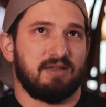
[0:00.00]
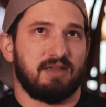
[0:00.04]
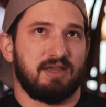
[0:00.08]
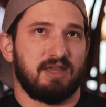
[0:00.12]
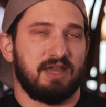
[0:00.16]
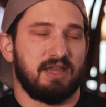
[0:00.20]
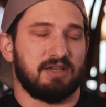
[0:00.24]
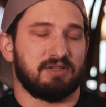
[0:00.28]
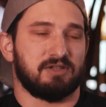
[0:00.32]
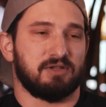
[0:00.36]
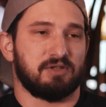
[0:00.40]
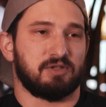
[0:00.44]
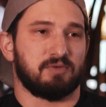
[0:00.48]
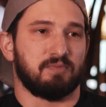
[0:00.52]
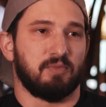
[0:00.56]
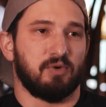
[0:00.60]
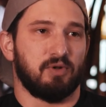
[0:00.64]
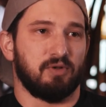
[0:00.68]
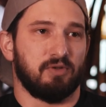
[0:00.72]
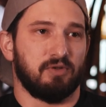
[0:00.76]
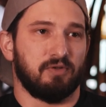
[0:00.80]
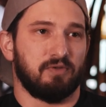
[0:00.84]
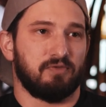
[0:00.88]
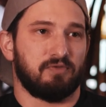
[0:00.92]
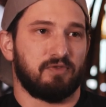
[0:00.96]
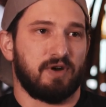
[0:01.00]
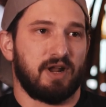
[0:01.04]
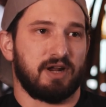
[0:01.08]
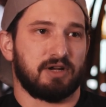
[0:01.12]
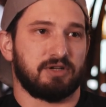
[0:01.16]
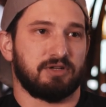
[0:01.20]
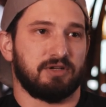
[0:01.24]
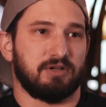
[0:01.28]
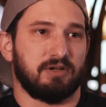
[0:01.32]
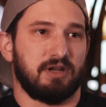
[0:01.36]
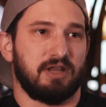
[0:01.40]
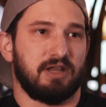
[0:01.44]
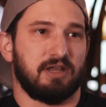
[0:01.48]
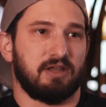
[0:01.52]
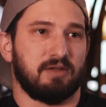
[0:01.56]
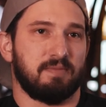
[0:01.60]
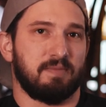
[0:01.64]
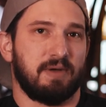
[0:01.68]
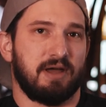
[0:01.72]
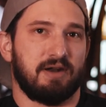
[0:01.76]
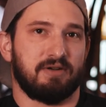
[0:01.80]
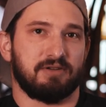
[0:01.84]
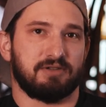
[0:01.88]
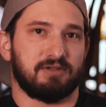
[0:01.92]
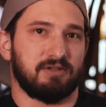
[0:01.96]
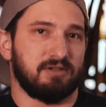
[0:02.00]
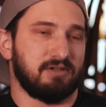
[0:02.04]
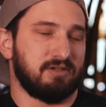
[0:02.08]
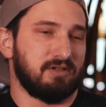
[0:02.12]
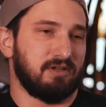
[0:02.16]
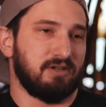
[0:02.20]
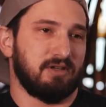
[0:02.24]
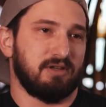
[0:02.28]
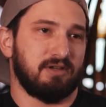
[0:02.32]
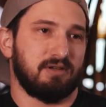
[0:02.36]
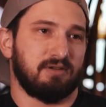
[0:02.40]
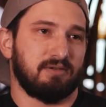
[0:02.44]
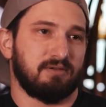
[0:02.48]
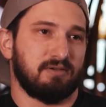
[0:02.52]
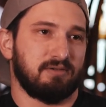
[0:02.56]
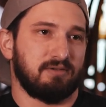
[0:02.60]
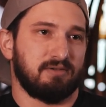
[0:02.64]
it's a small fraction in comparison to